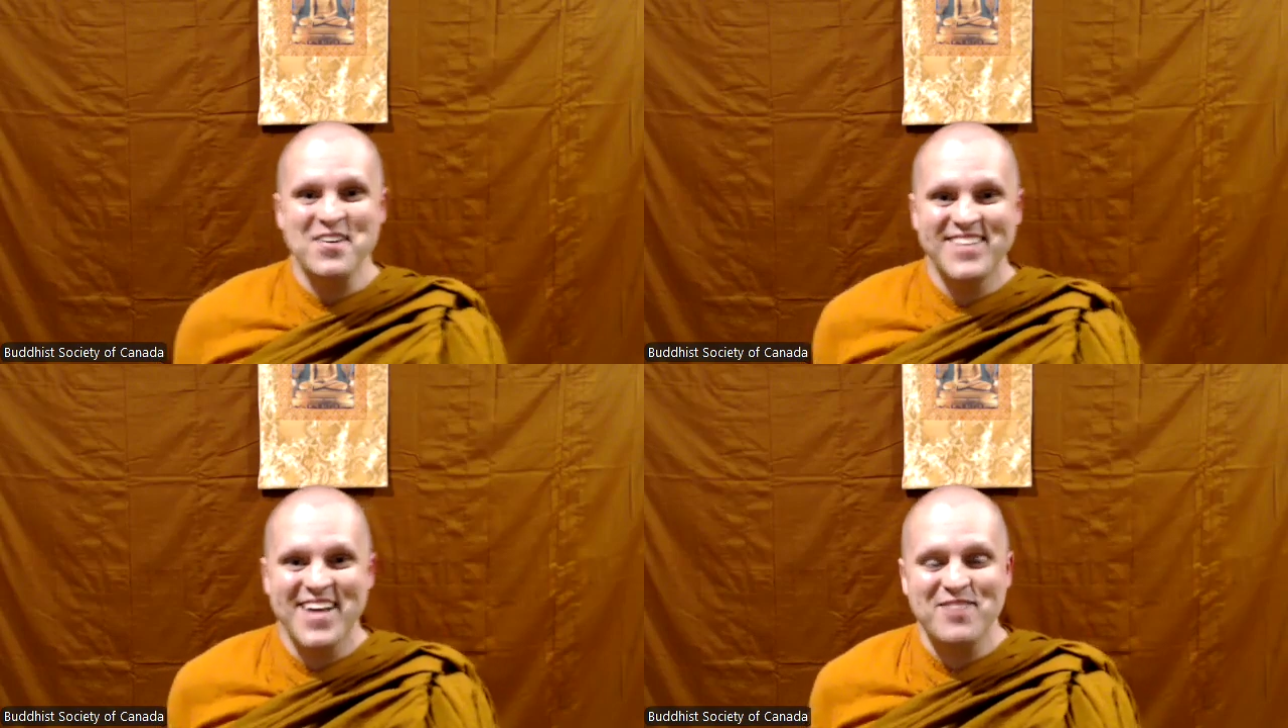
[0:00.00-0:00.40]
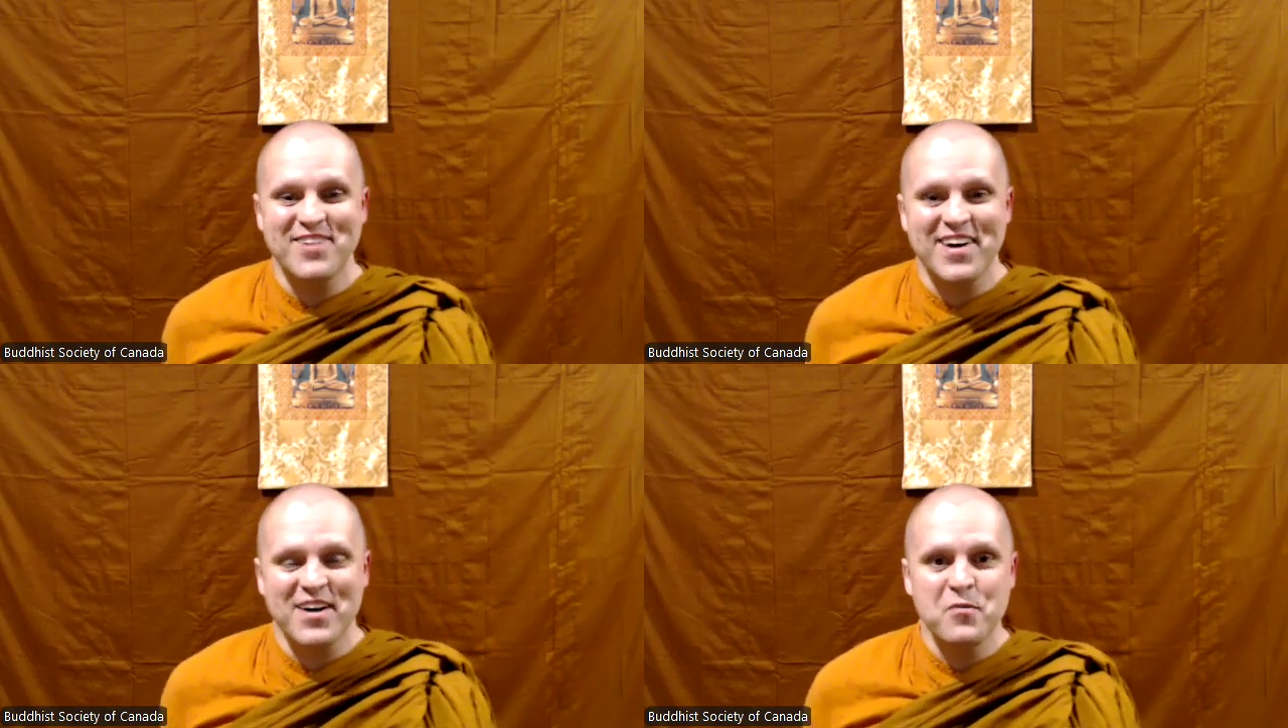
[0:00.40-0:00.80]
have
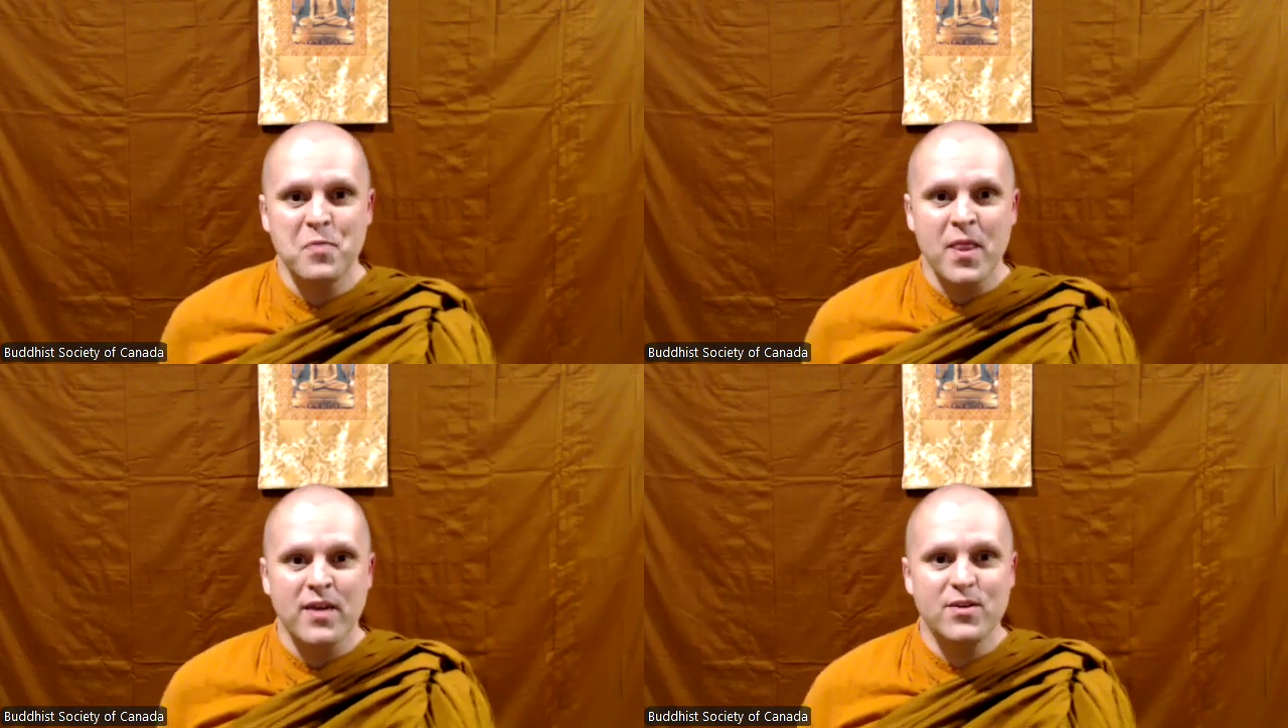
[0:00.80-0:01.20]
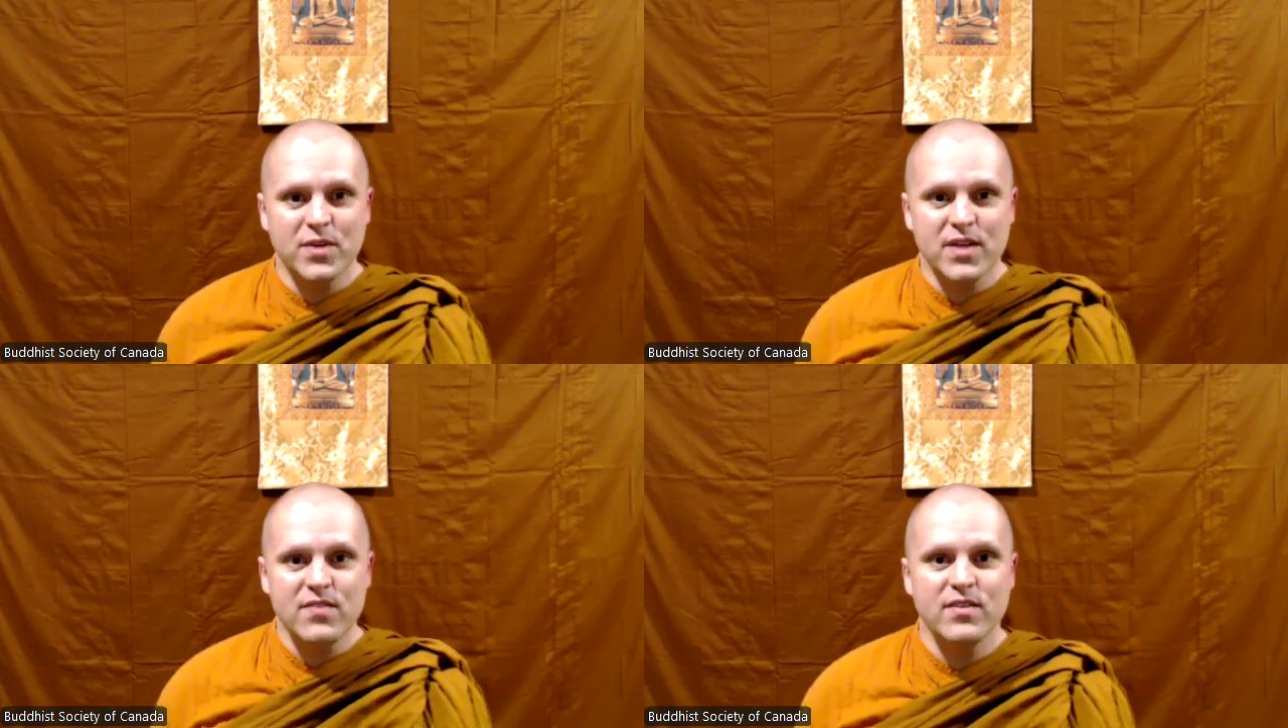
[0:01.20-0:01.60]
we're
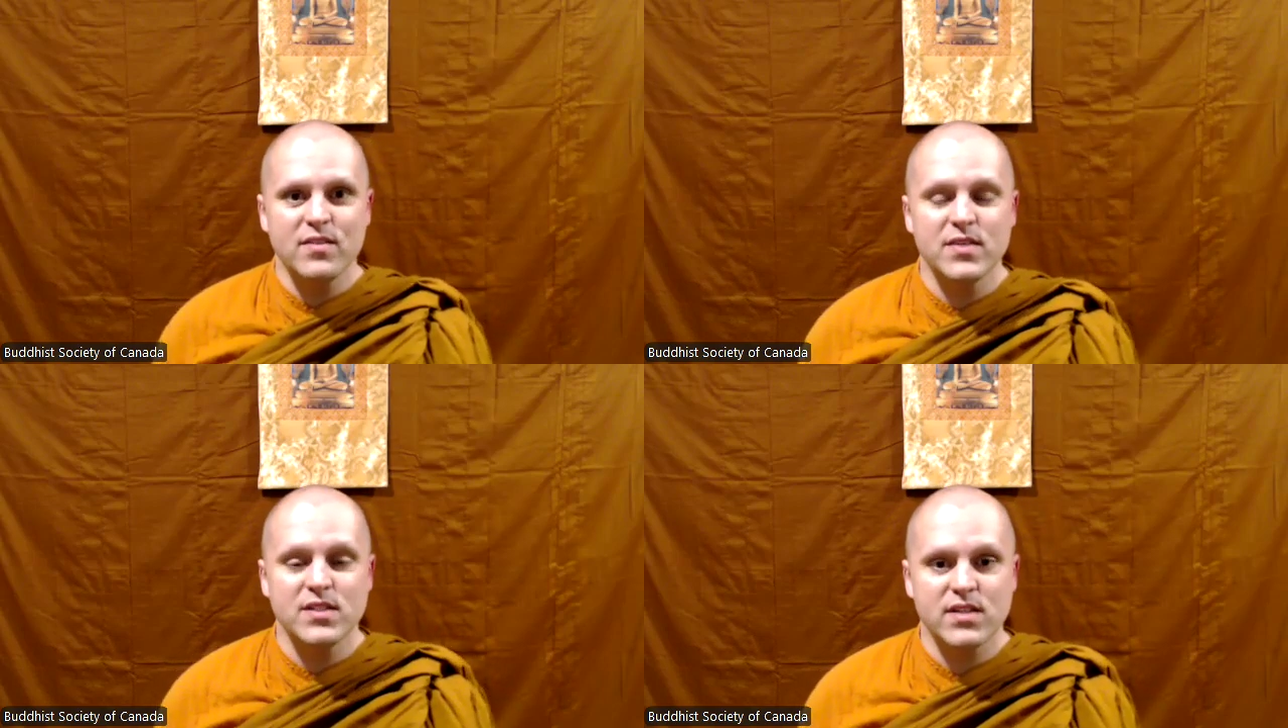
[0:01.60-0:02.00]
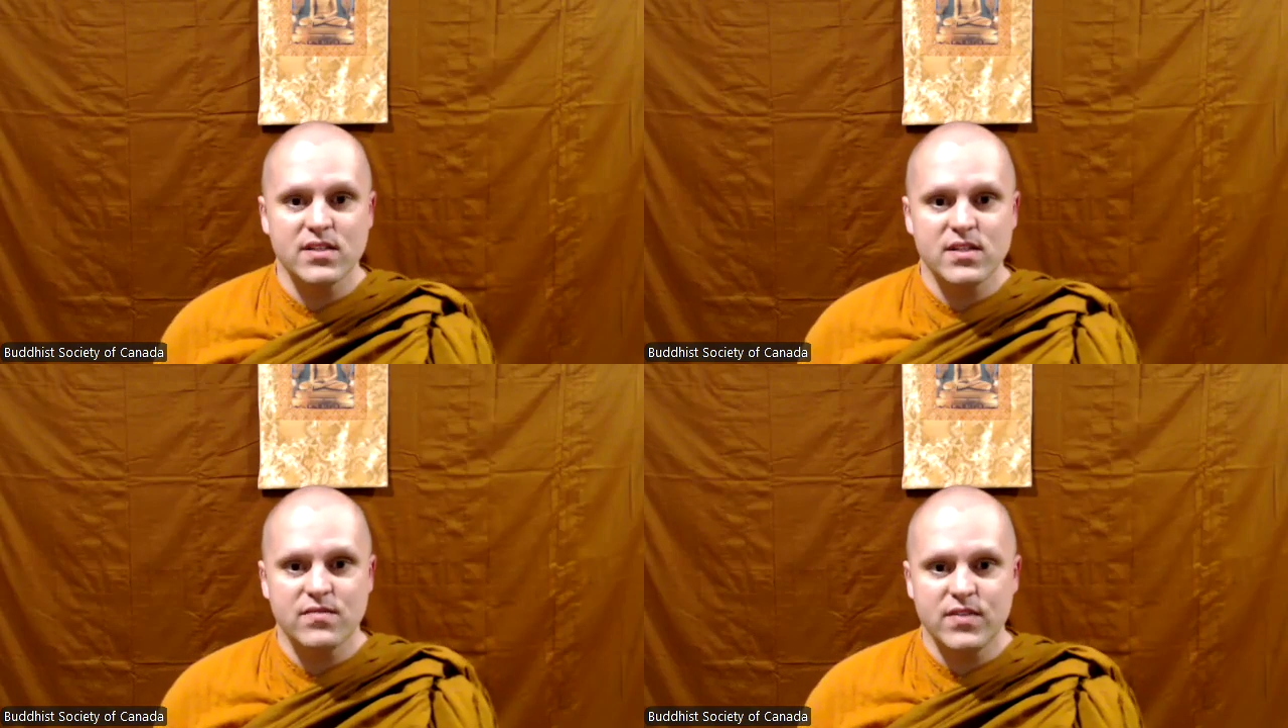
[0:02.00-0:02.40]
giving them this
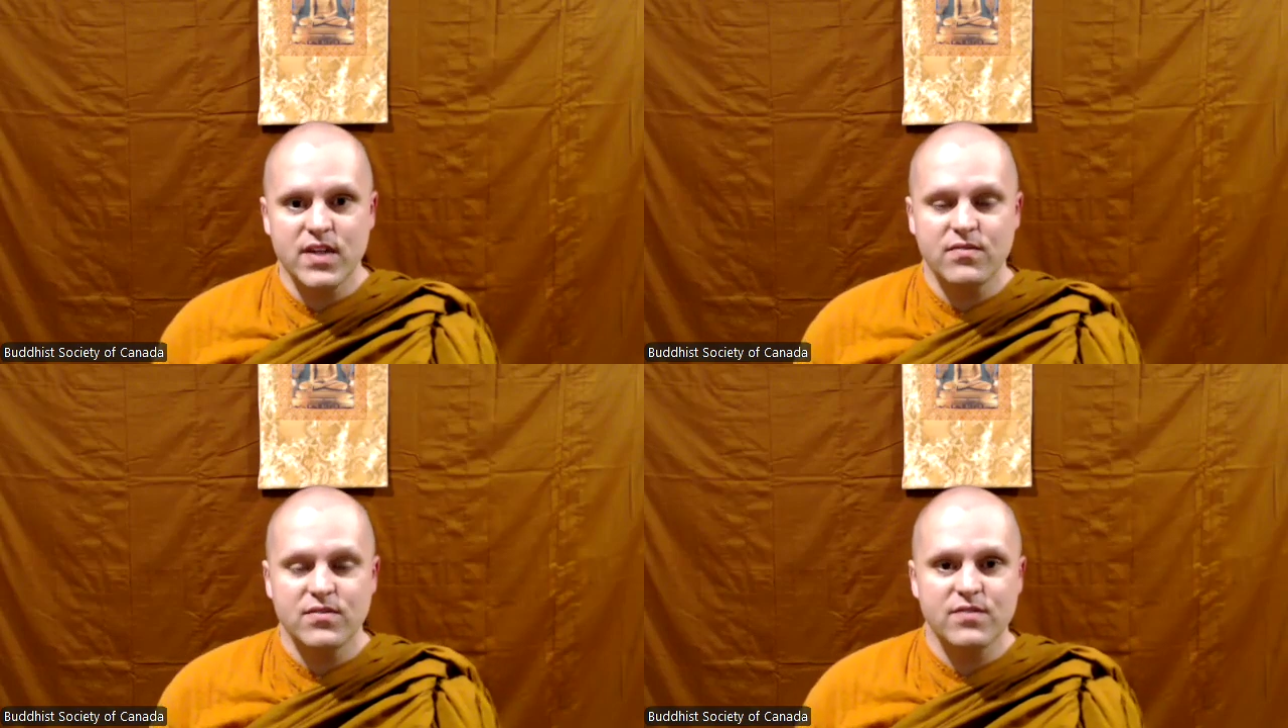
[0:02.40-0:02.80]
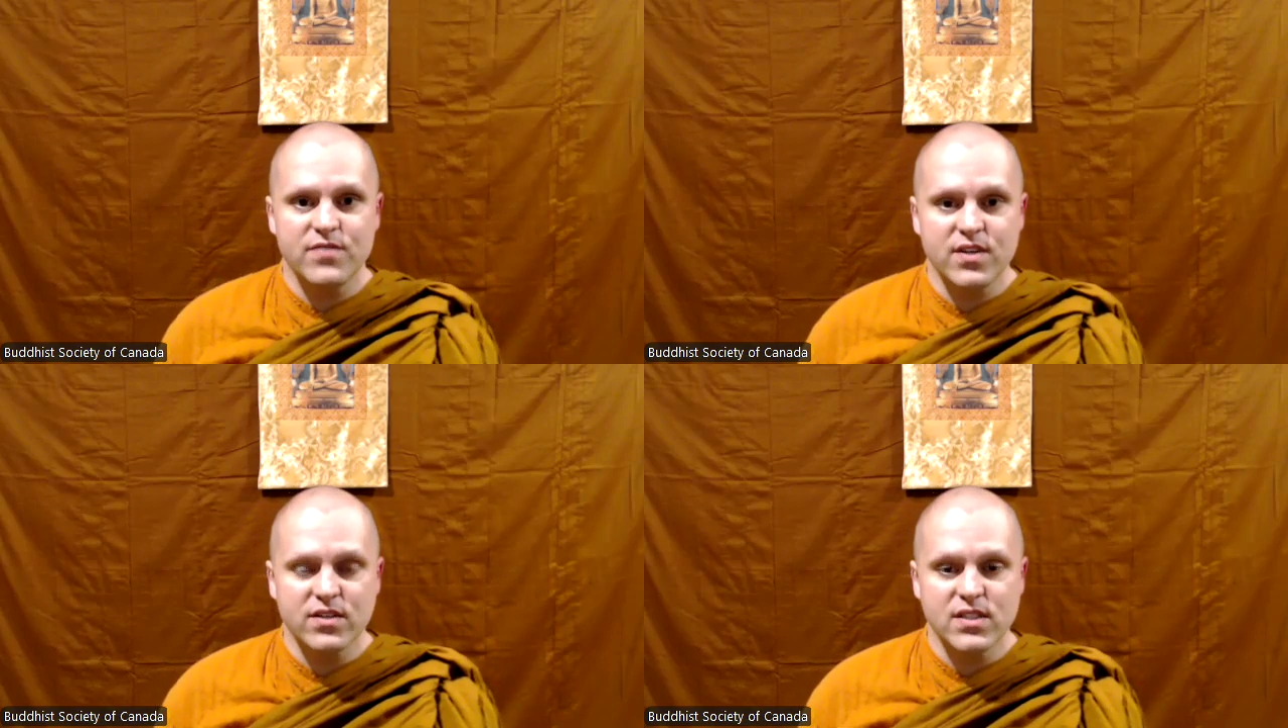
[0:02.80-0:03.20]
gift of
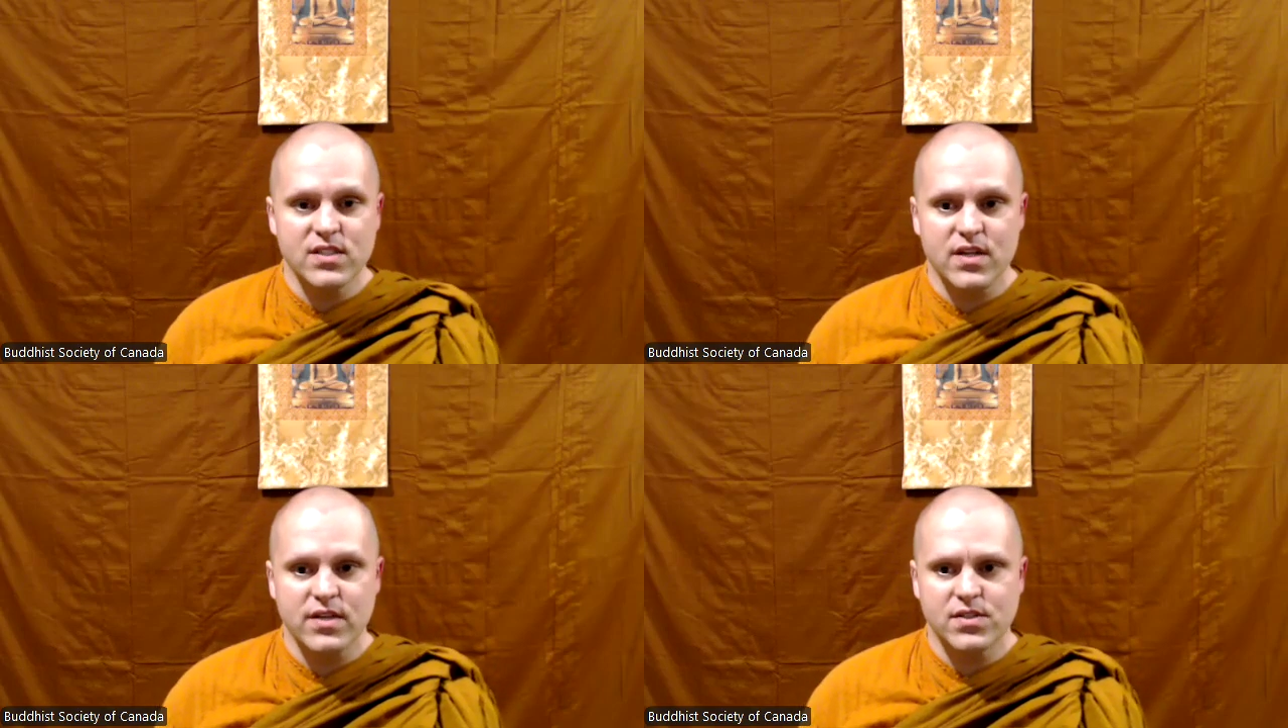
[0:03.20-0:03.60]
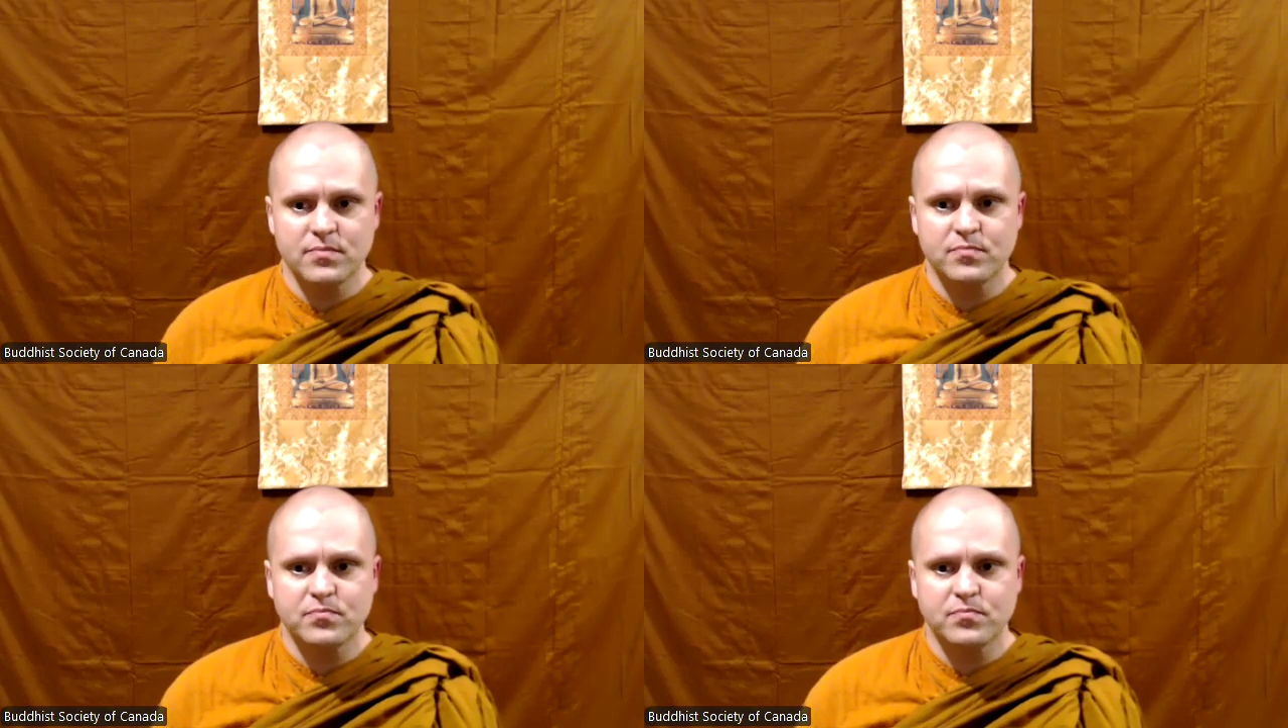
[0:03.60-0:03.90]
fearlessness,